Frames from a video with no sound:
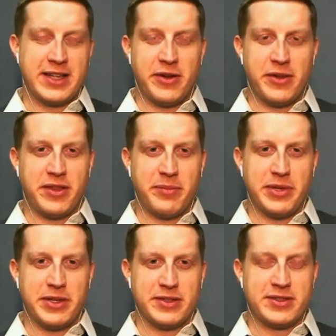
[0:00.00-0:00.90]
I know that the
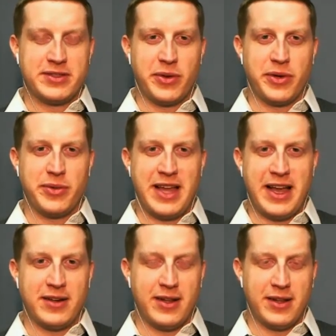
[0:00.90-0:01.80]
Bills toyed with
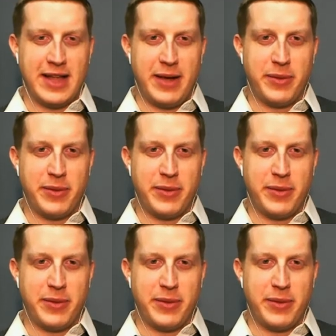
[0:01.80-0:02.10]
that a lot,